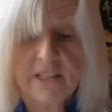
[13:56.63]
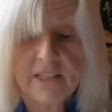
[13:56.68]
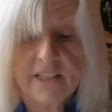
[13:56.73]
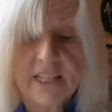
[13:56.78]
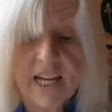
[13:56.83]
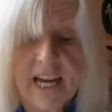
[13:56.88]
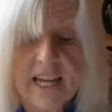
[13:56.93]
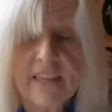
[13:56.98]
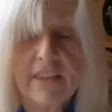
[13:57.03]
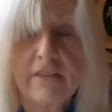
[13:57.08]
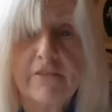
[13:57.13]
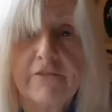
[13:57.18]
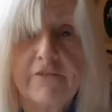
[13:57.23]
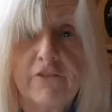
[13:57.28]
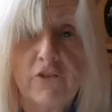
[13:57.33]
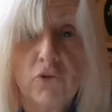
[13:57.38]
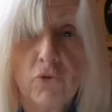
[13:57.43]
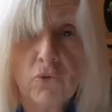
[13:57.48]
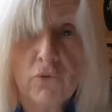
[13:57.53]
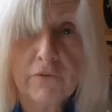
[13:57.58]
To take the
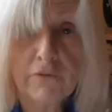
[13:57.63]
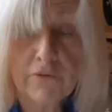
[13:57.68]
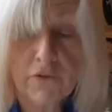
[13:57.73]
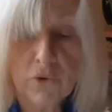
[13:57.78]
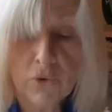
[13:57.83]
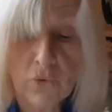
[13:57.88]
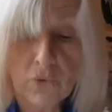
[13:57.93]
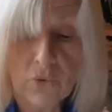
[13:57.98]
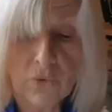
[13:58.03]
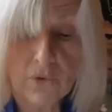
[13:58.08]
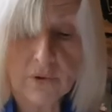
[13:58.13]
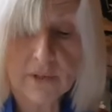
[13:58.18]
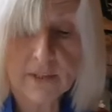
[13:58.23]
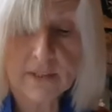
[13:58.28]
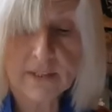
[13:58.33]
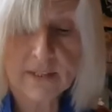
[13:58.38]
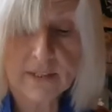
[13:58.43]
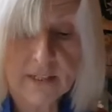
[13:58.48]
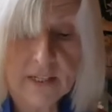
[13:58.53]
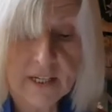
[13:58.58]
full
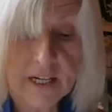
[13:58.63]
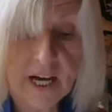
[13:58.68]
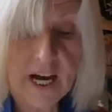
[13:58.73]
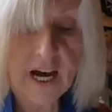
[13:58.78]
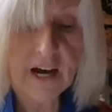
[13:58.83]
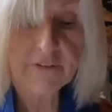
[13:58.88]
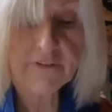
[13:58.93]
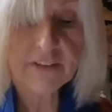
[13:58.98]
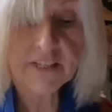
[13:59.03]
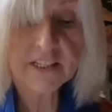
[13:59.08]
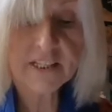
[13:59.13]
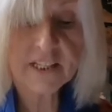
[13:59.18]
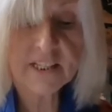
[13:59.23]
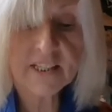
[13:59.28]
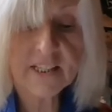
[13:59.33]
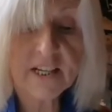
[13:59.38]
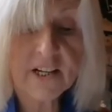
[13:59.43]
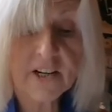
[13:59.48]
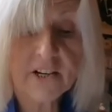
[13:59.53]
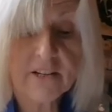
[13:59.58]
force of the
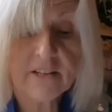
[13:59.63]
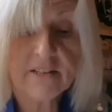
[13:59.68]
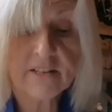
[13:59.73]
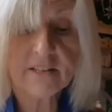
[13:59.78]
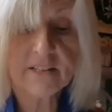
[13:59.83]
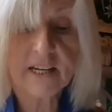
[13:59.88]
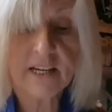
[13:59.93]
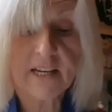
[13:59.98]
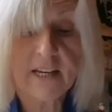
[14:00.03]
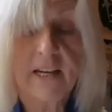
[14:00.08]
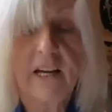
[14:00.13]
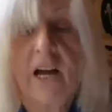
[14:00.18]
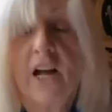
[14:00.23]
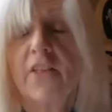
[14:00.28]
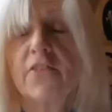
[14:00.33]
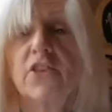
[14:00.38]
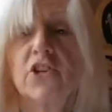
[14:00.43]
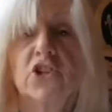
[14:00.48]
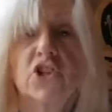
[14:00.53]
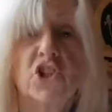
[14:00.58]
disaster
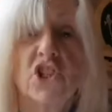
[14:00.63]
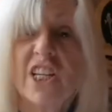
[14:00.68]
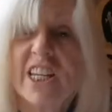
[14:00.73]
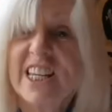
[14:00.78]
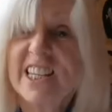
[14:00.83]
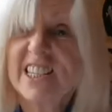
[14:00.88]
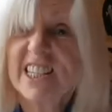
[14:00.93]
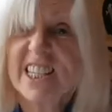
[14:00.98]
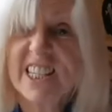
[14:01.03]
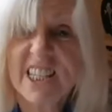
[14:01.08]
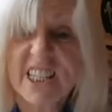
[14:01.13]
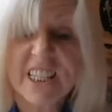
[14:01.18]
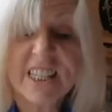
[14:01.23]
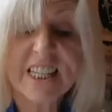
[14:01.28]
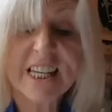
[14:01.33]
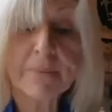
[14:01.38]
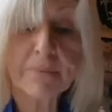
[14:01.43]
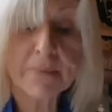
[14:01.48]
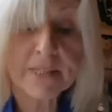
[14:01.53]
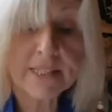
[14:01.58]
that Jesus
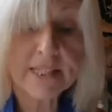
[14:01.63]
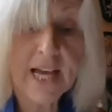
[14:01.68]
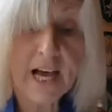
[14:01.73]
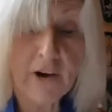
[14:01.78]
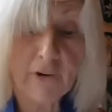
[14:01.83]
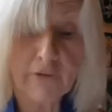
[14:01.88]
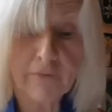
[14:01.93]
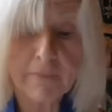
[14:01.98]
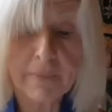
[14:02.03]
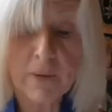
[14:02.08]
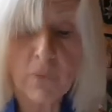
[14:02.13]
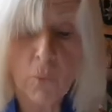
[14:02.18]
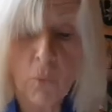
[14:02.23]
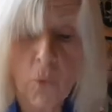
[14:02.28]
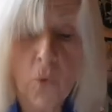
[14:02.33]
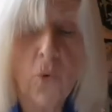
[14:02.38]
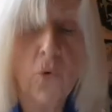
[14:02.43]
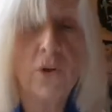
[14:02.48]
has himself been